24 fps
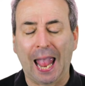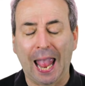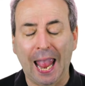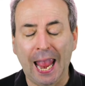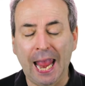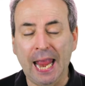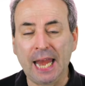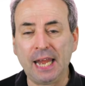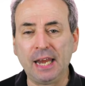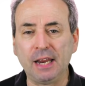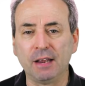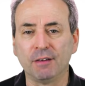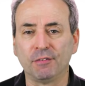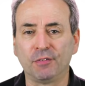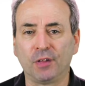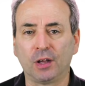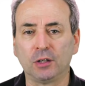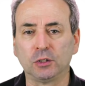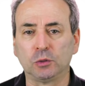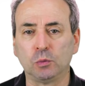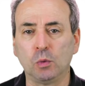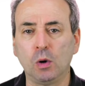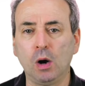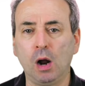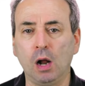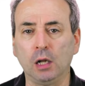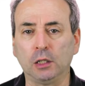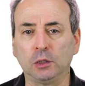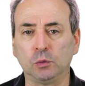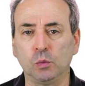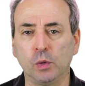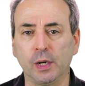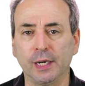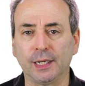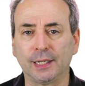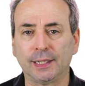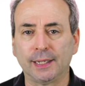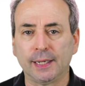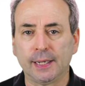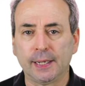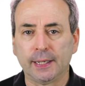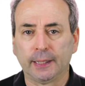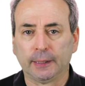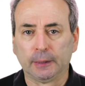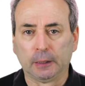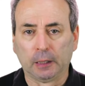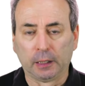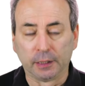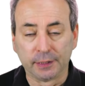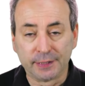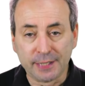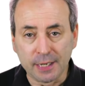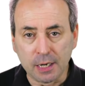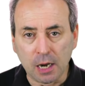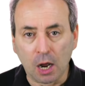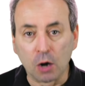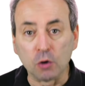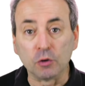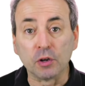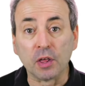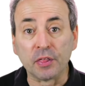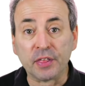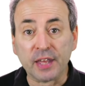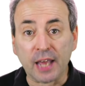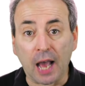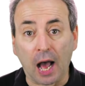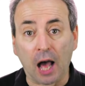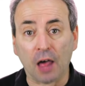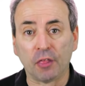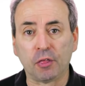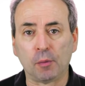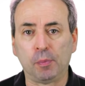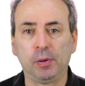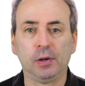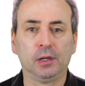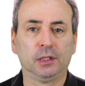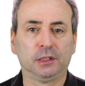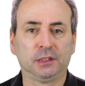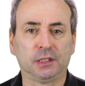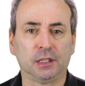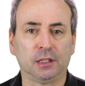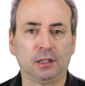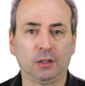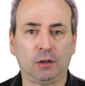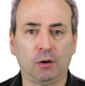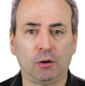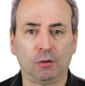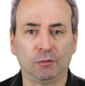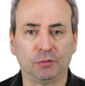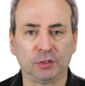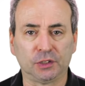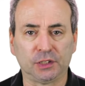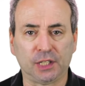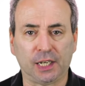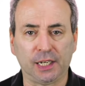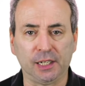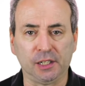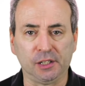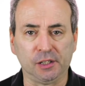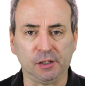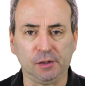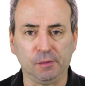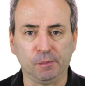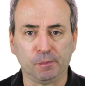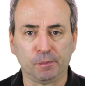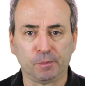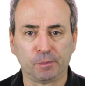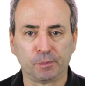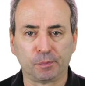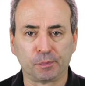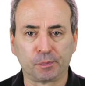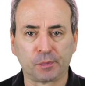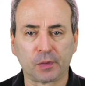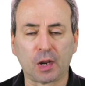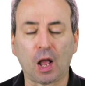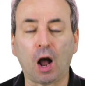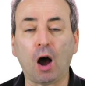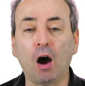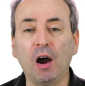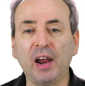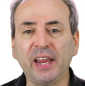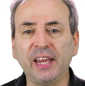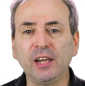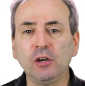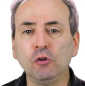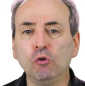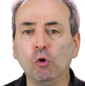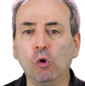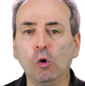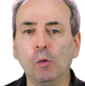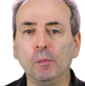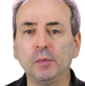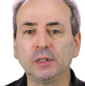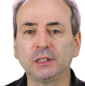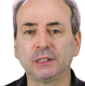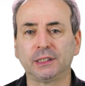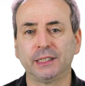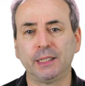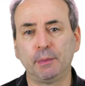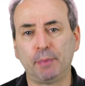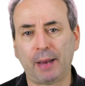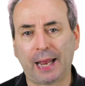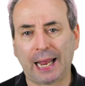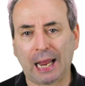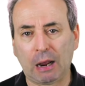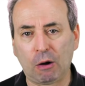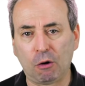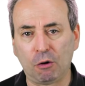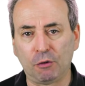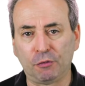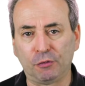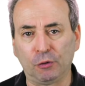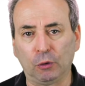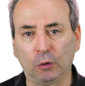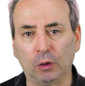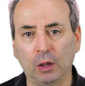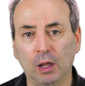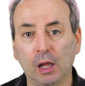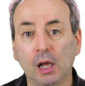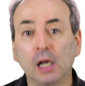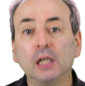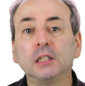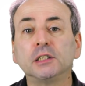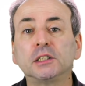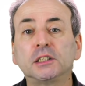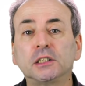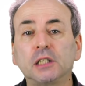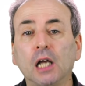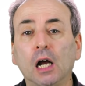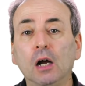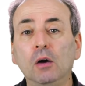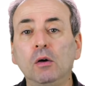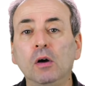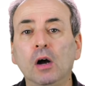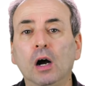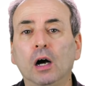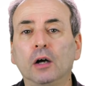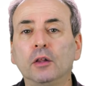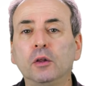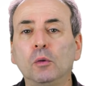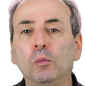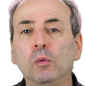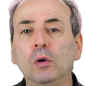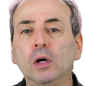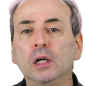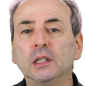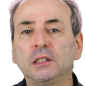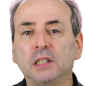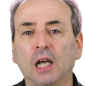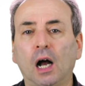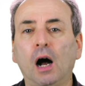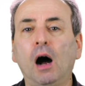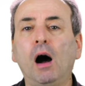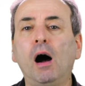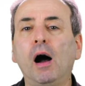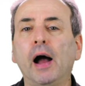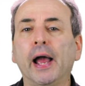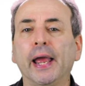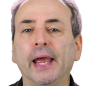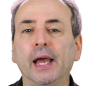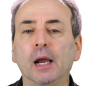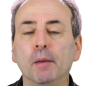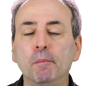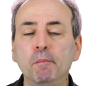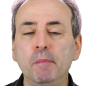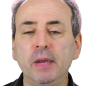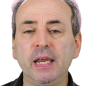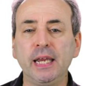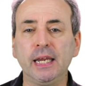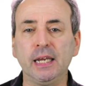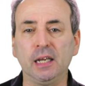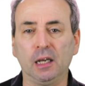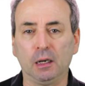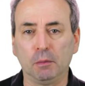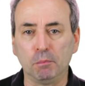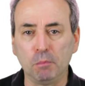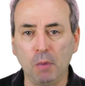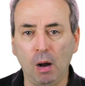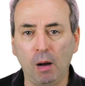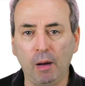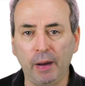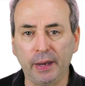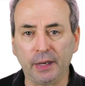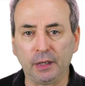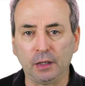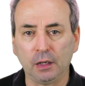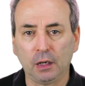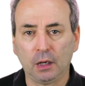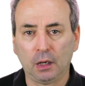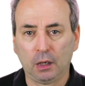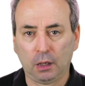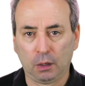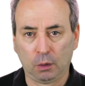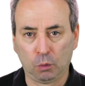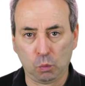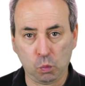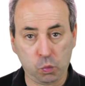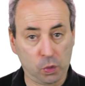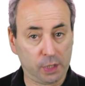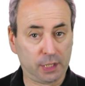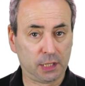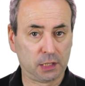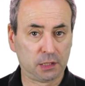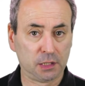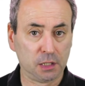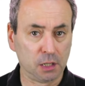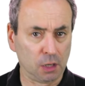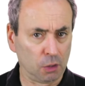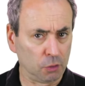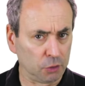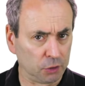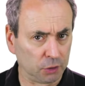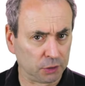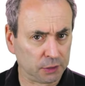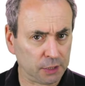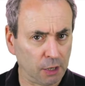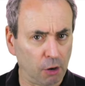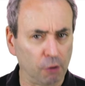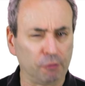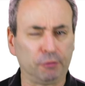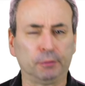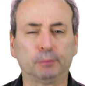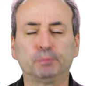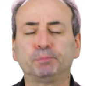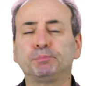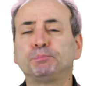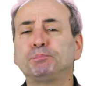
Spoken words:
any of those words which denote the other person in the conversation, are enormously powerful. So are the words I and me and mine, which denote yourself.